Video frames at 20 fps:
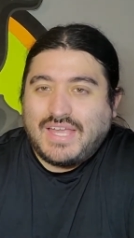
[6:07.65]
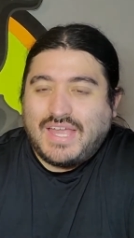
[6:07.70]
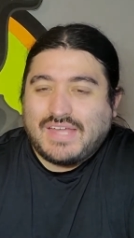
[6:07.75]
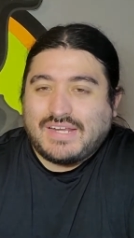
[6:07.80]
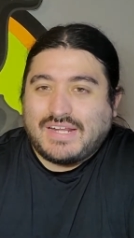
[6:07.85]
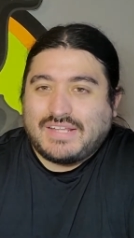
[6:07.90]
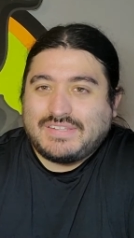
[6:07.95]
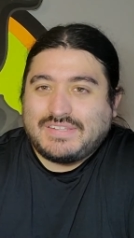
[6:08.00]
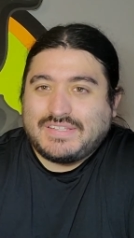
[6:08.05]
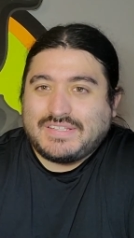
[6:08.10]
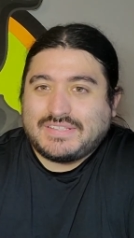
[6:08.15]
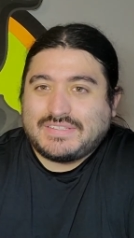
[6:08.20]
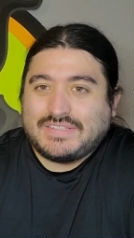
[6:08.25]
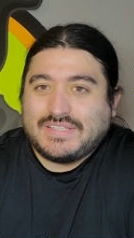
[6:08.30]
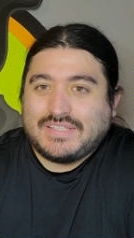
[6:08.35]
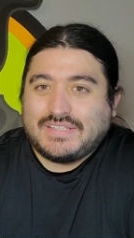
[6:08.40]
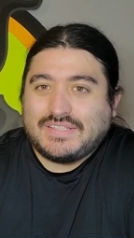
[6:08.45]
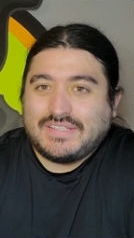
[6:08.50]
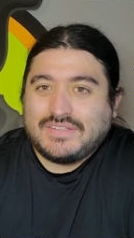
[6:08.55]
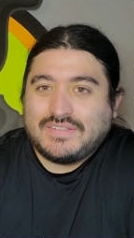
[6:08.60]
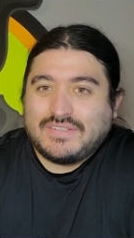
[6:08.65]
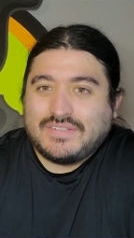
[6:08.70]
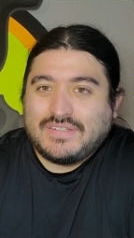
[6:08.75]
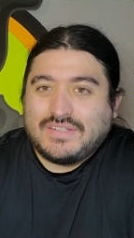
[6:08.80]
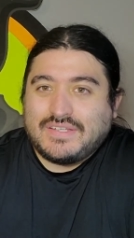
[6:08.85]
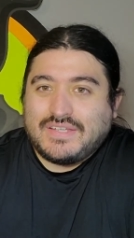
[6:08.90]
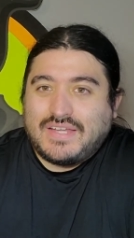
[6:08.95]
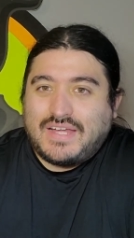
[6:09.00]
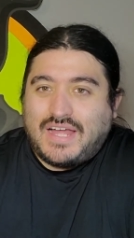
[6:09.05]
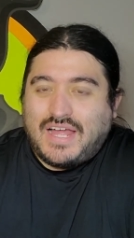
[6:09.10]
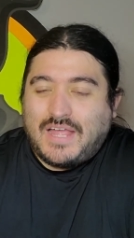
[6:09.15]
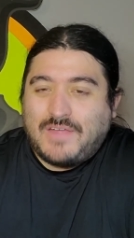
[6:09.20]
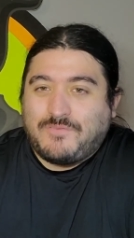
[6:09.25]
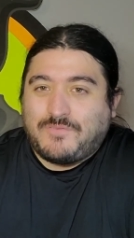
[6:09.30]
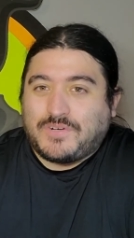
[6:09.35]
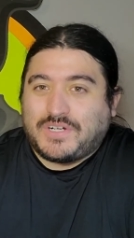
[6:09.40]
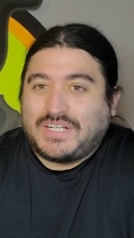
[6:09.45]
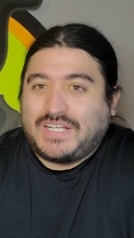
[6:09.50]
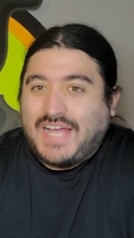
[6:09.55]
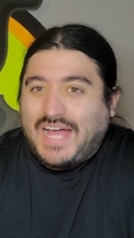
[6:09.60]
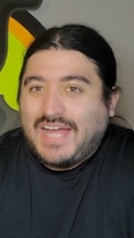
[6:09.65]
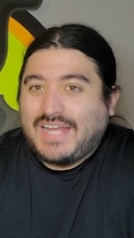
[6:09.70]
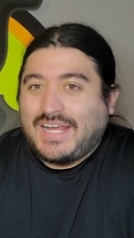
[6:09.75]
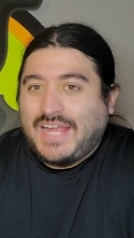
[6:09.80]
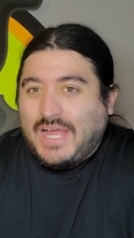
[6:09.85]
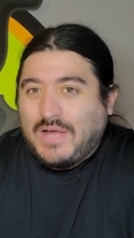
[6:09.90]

And I think that I forgot